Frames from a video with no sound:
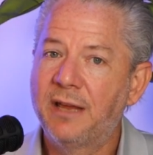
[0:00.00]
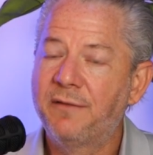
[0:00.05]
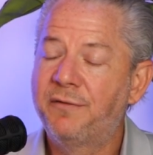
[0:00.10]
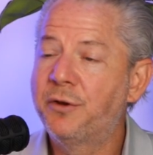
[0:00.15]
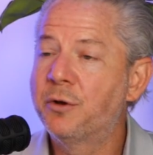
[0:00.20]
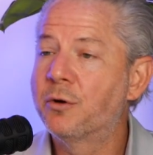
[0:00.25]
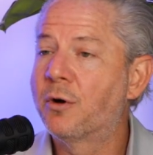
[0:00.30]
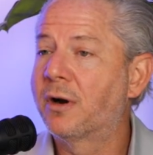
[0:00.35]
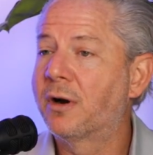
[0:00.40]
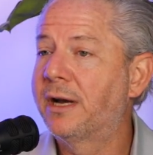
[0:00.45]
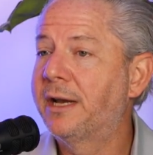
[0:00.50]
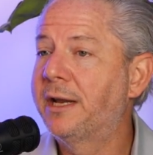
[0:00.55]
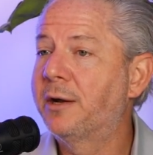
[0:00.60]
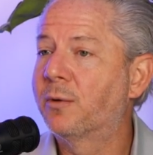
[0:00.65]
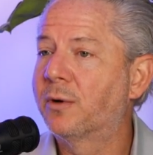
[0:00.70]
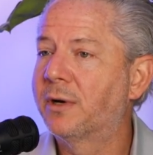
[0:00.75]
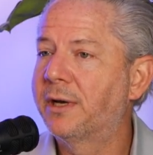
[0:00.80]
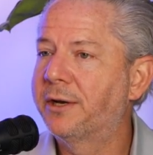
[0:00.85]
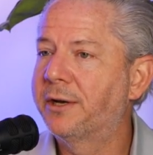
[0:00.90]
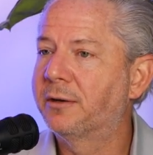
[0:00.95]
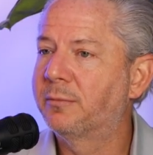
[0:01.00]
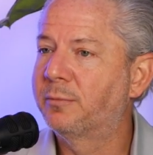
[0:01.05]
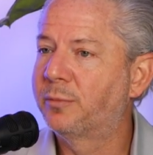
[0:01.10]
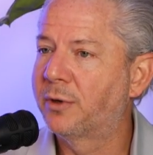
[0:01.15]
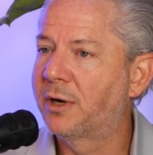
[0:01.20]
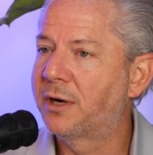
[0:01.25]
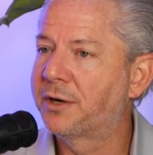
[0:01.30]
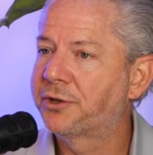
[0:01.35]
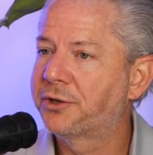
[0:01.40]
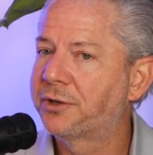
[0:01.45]
If you are anywhere near
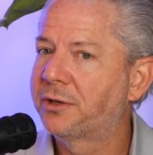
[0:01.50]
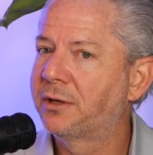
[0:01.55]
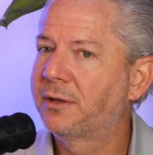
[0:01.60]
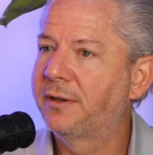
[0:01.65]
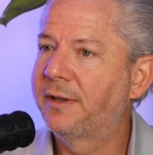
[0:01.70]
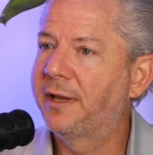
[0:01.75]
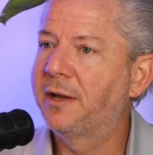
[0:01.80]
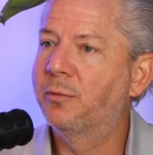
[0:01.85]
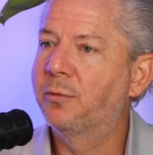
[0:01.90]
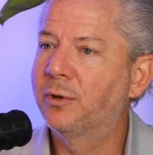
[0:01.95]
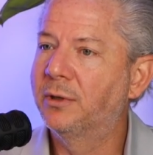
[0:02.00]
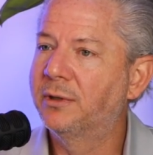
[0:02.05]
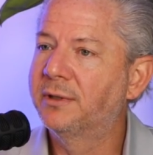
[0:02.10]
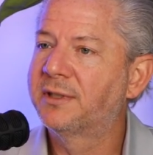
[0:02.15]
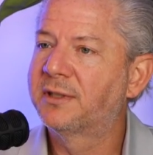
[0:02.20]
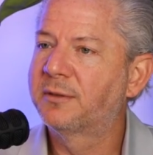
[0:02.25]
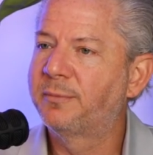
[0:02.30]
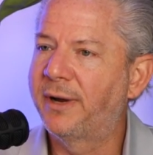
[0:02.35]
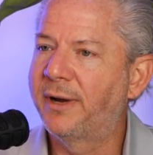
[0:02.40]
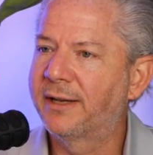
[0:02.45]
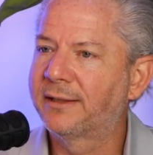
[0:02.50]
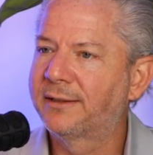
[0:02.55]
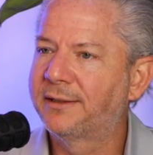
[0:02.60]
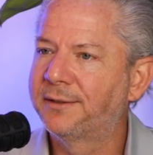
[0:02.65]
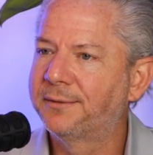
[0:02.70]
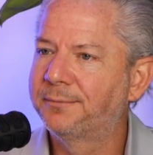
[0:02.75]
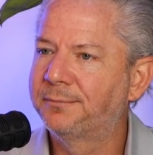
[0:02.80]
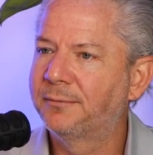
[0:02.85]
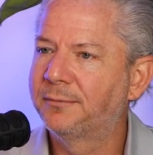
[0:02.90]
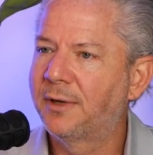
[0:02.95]
brush, they will
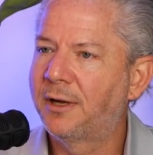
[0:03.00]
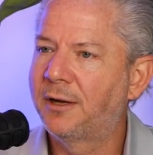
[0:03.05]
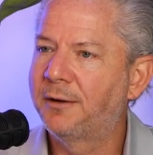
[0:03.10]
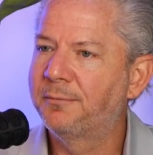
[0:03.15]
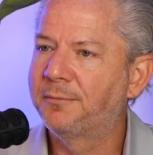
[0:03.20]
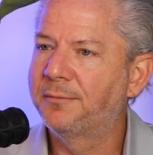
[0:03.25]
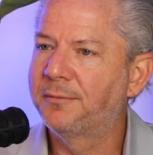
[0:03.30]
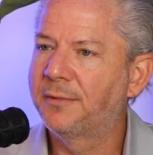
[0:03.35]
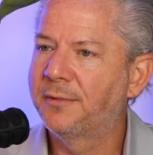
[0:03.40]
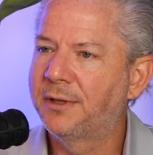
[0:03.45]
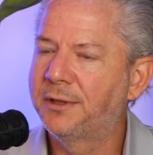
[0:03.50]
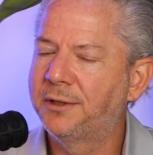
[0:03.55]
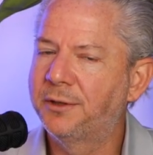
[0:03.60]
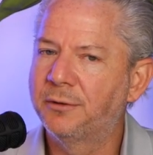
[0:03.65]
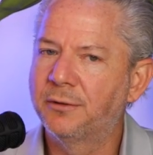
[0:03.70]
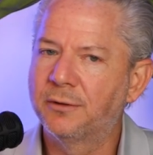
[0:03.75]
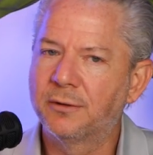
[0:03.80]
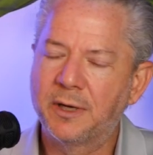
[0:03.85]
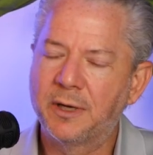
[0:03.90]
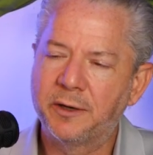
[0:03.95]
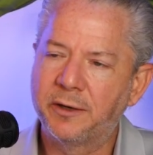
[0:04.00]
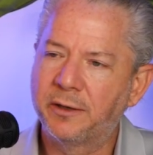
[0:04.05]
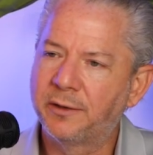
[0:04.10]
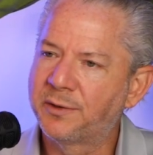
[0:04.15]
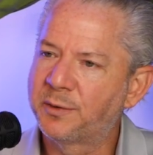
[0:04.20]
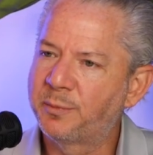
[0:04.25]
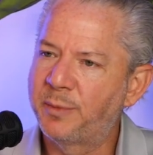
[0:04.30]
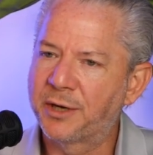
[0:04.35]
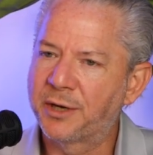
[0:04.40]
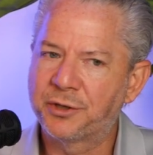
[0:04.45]
inspect. They do
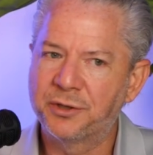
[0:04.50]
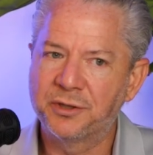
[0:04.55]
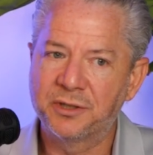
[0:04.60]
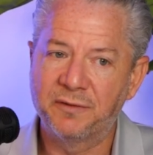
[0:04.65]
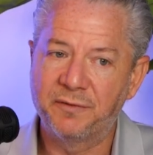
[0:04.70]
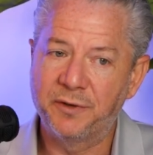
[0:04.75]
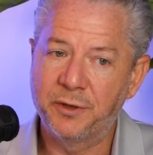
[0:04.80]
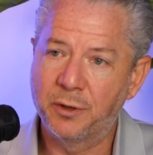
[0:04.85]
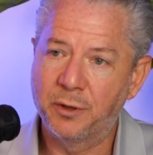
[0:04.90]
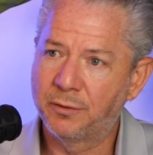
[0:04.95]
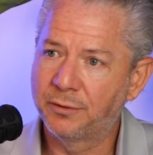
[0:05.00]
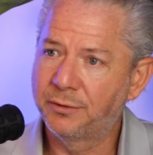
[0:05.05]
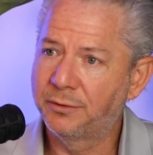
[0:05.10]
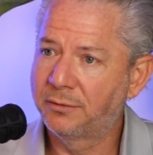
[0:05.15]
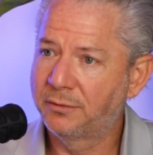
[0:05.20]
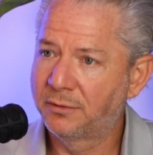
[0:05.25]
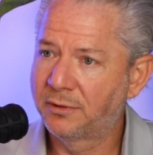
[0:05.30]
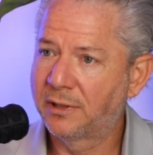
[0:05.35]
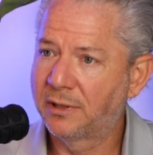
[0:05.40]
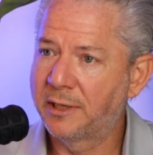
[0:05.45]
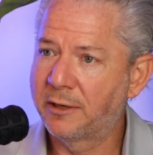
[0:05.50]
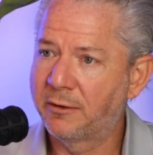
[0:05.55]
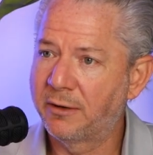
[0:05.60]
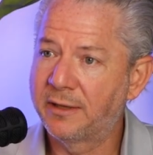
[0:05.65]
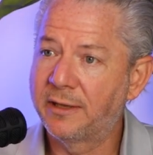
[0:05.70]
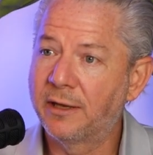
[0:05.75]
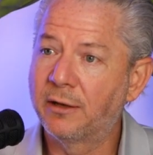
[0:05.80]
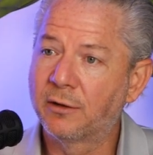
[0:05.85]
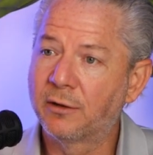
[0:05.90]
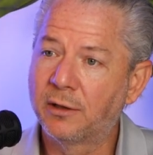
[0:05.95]
aerial inspections. If you don't
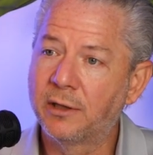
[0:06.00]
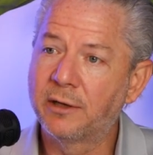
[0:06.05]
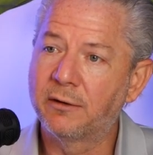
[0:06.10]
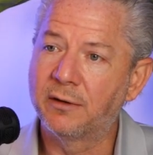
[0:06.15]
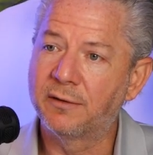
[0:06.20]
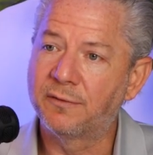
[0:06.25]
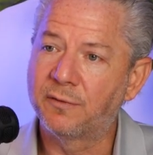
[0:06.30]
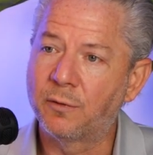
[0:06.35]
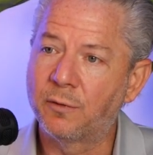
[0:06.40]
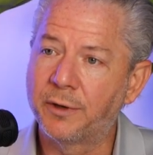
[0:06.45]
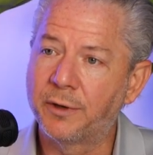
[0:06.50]
clear it, they'll clear it